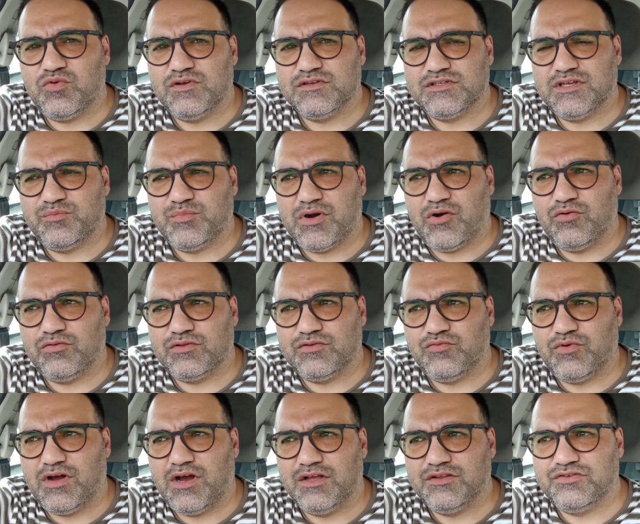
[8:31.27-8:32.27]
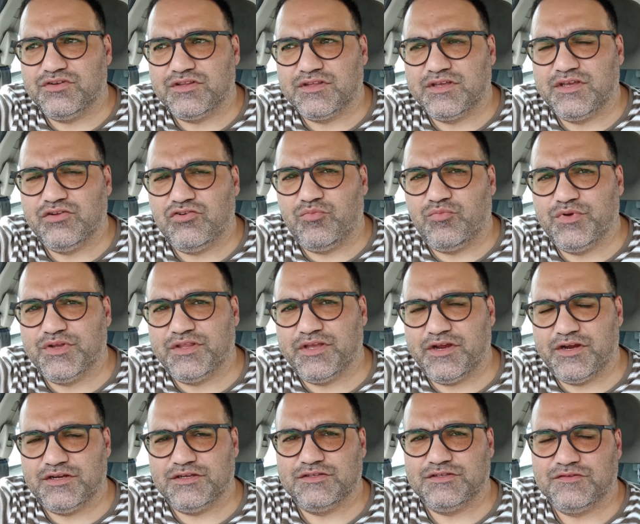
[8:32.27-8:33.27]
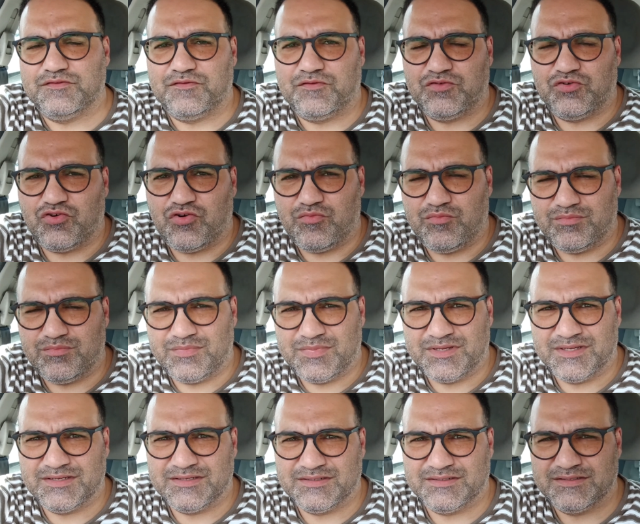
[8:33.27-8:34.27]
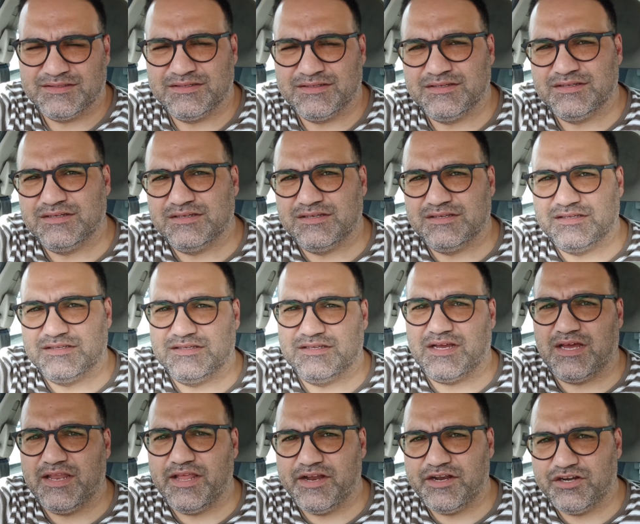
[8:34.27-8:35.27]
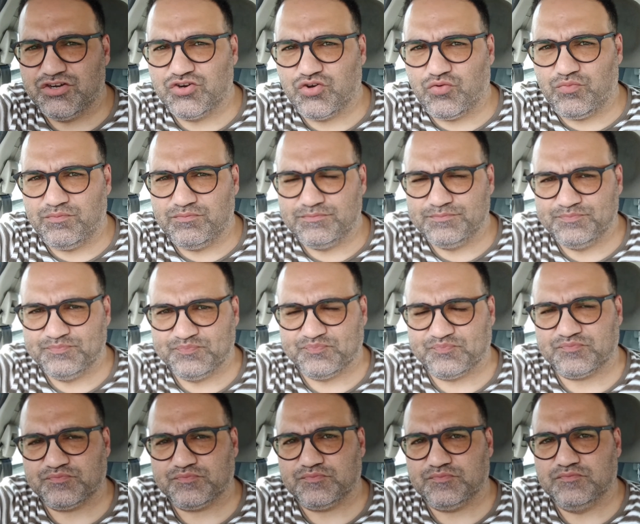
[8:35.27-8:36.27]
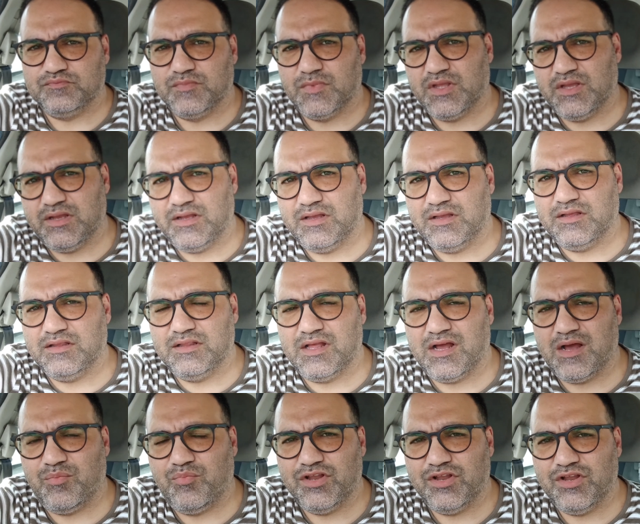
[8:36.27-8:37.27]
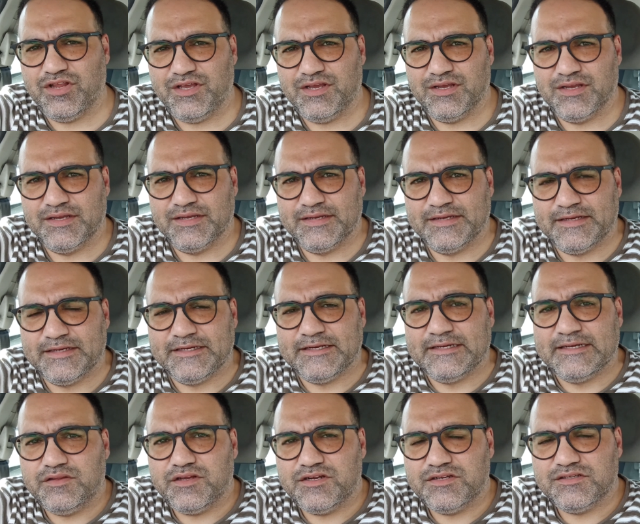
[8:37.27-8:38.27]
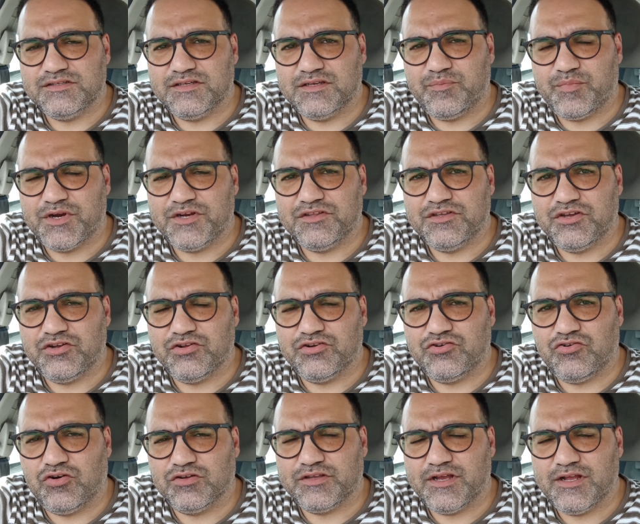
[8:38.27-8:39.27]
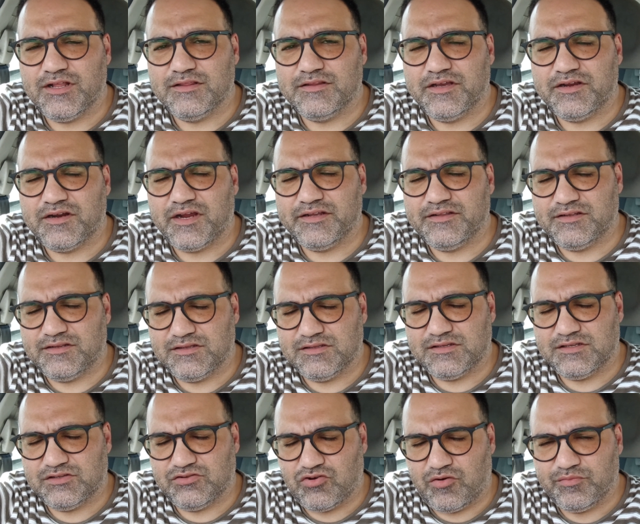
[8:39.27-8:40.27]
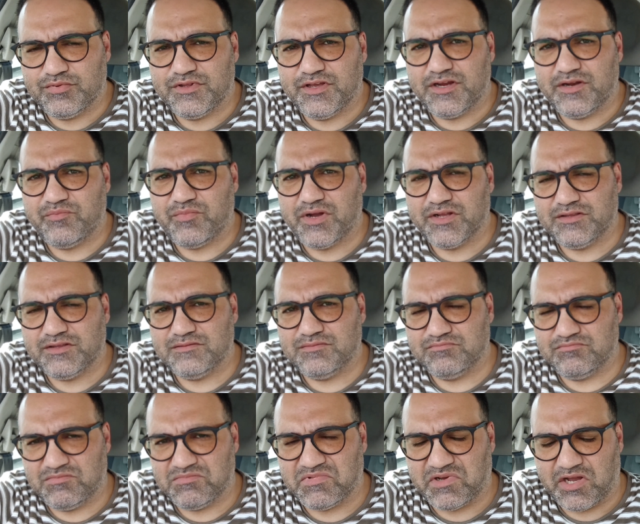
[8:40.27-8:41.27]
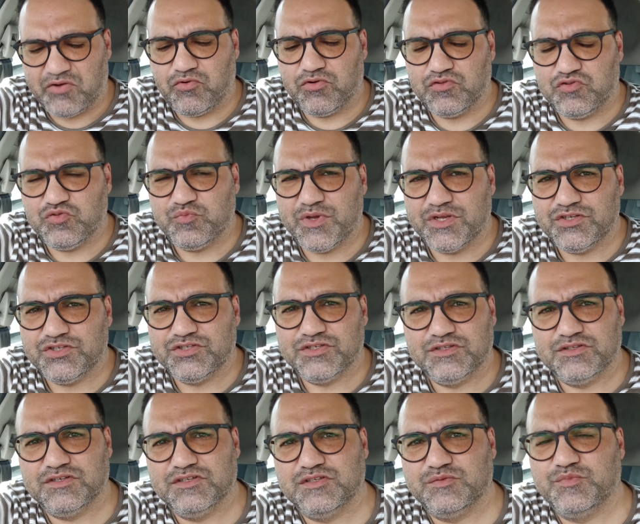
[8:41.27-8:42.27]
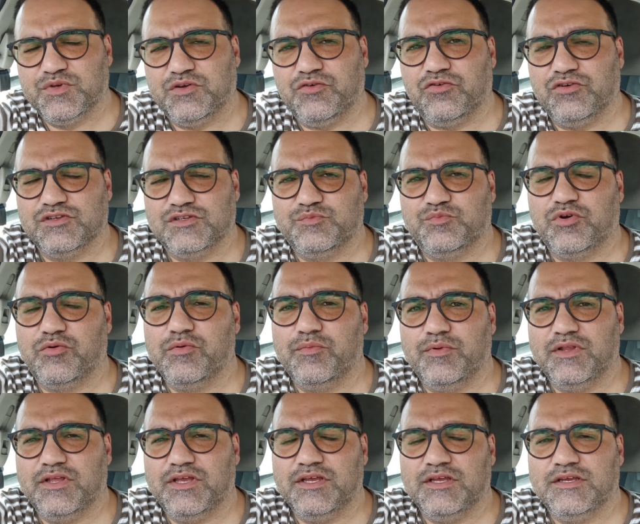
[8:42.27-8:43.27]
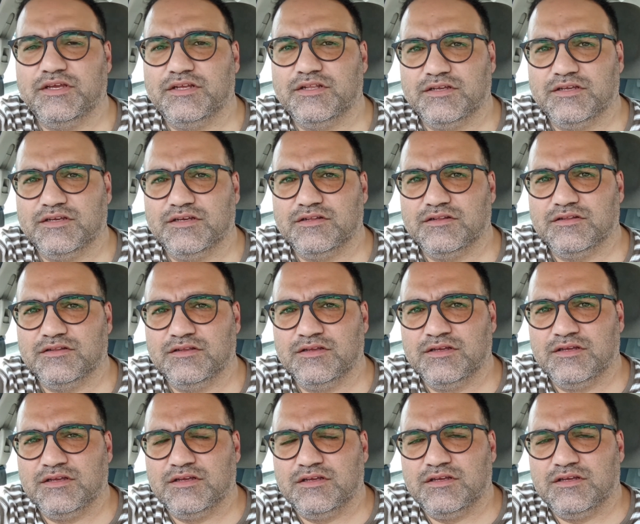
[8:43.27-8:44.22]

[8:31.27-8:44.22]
was about 100 kilometers from Salerno, Napoli. There's a particular hotel there. I didn't stop there, but I want to mention this because probably in